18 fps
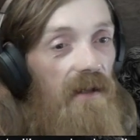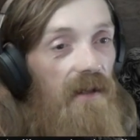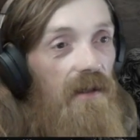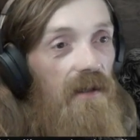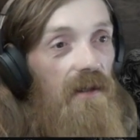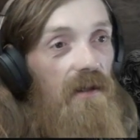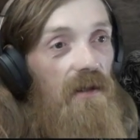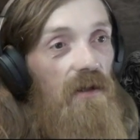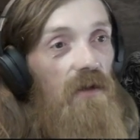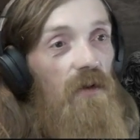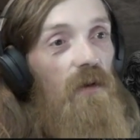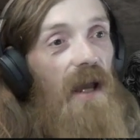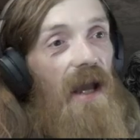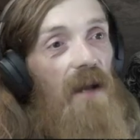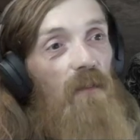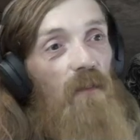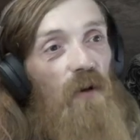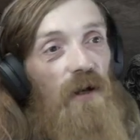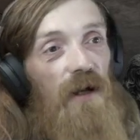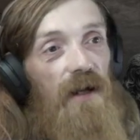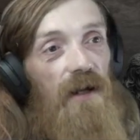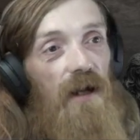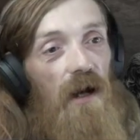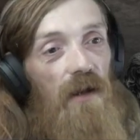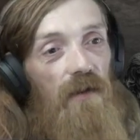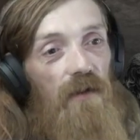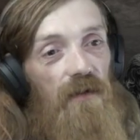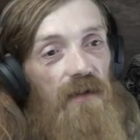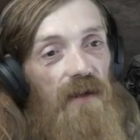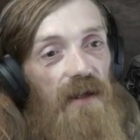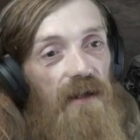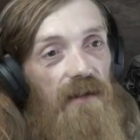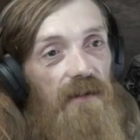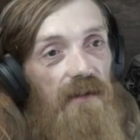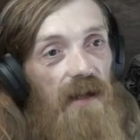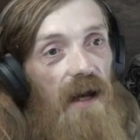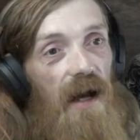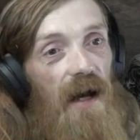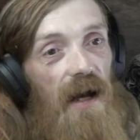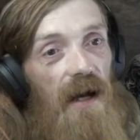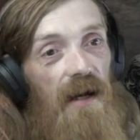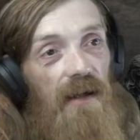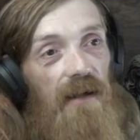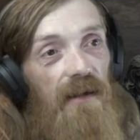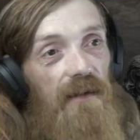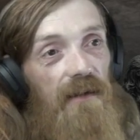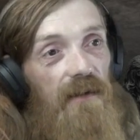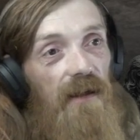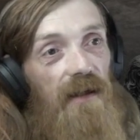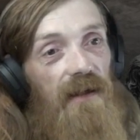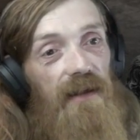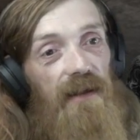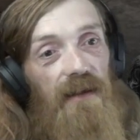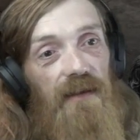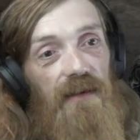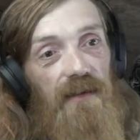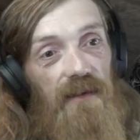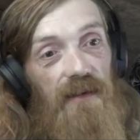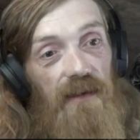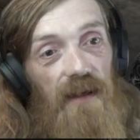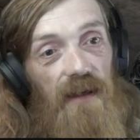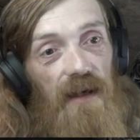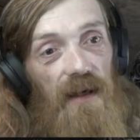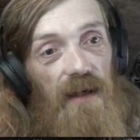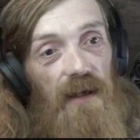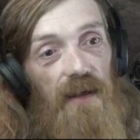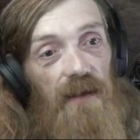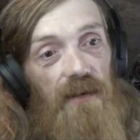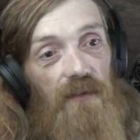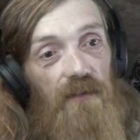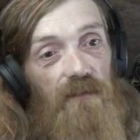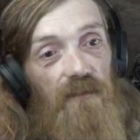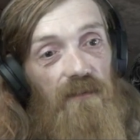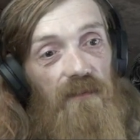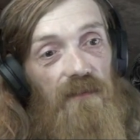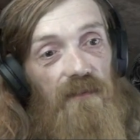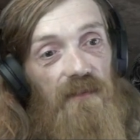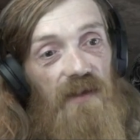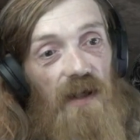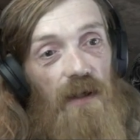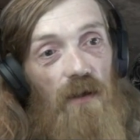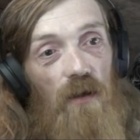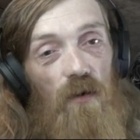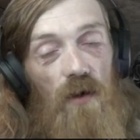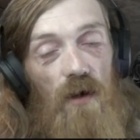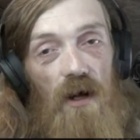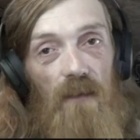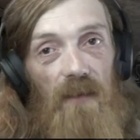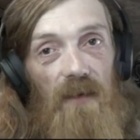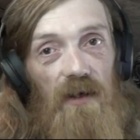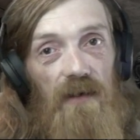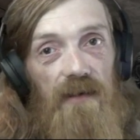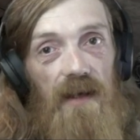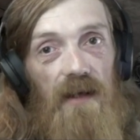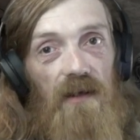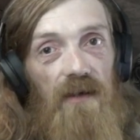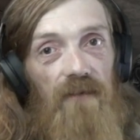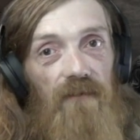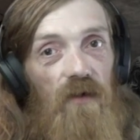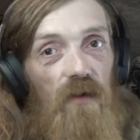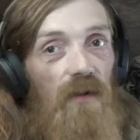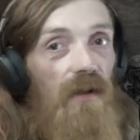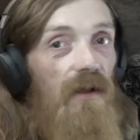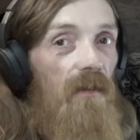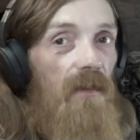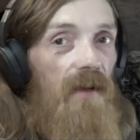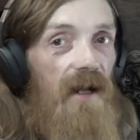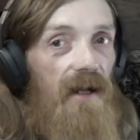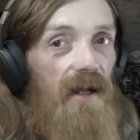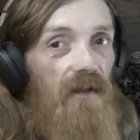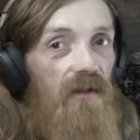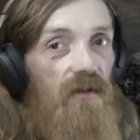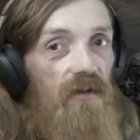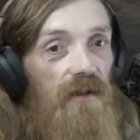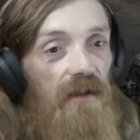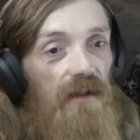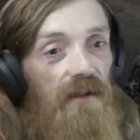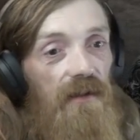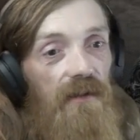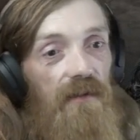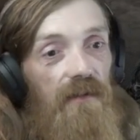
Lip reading: you can put into other things like Cyclone Armor. That'll give you a little bit extra